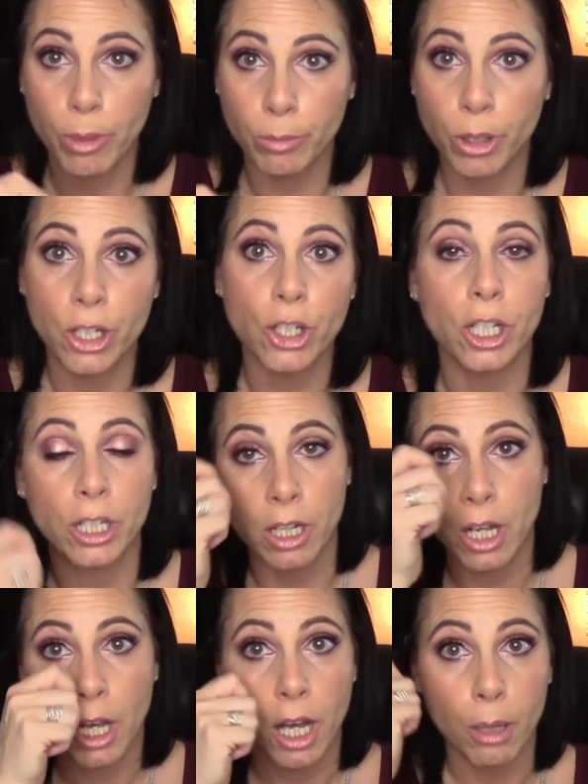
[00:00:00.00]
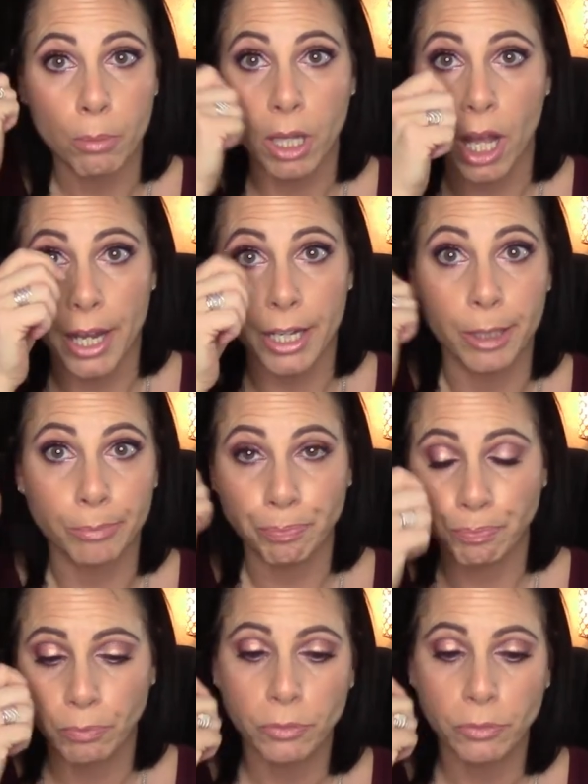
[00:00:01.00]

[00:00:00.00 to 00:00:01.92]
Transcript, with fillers: my brush in, apply it,